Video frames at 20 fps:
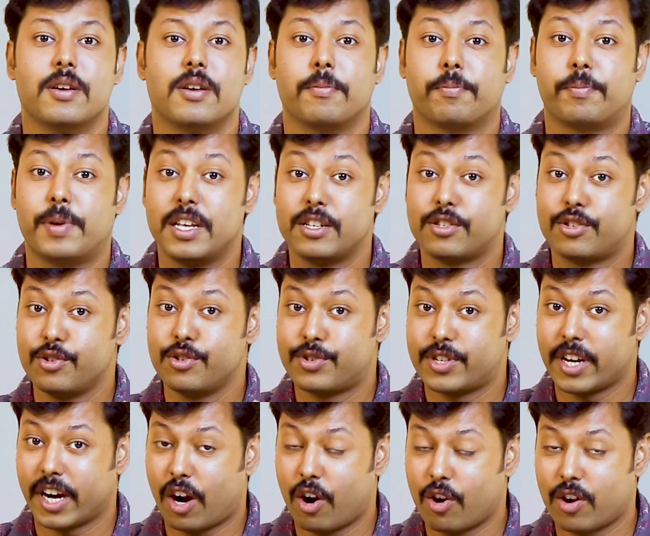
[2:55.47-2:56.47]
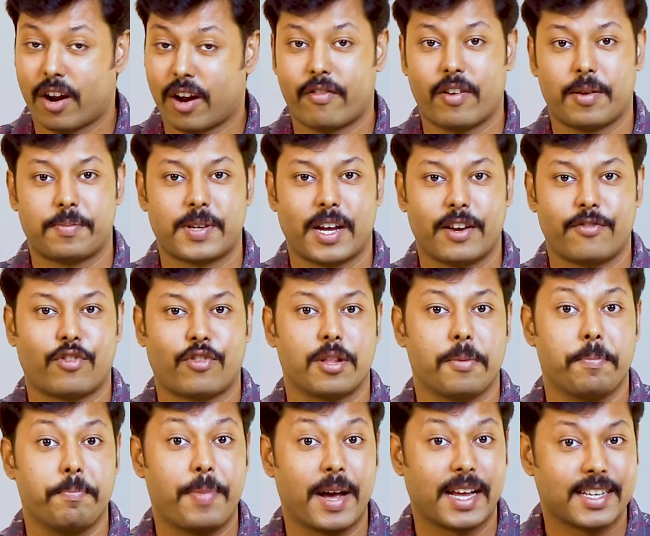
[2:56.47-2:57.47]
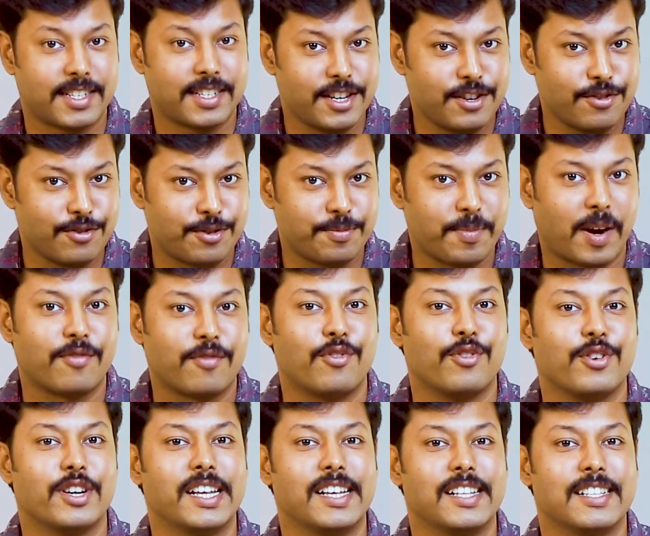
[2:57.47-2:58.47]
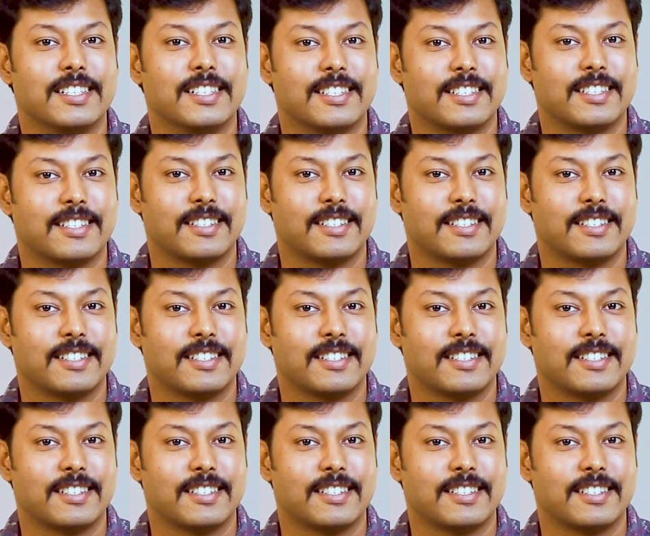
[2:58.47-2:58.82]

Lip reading: Please do check out our website for the best renewed smartphone deals.